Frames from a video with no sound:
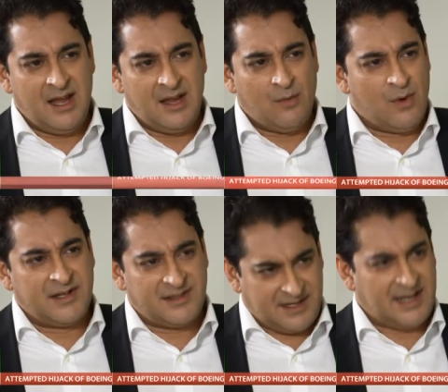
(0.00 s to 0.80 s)

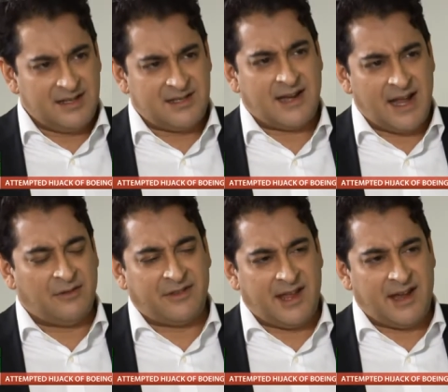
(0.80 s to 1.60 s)
wants into
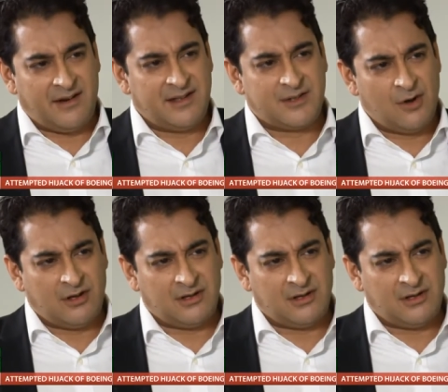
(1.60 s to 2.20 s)
healthcare in Scotland?